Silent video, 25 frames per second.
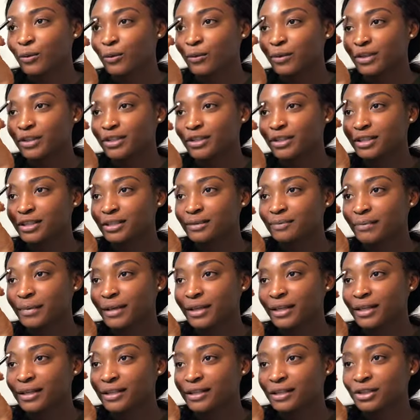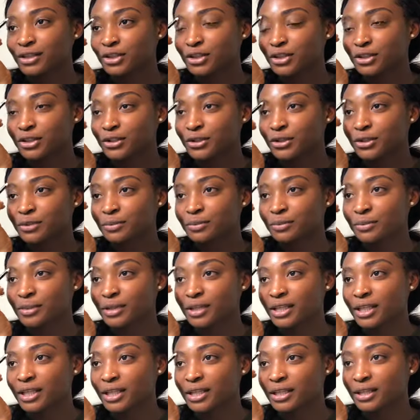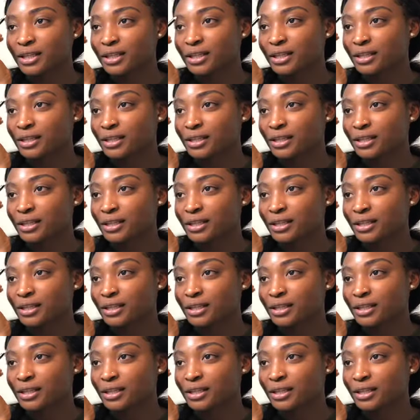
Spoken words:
We're just making this money.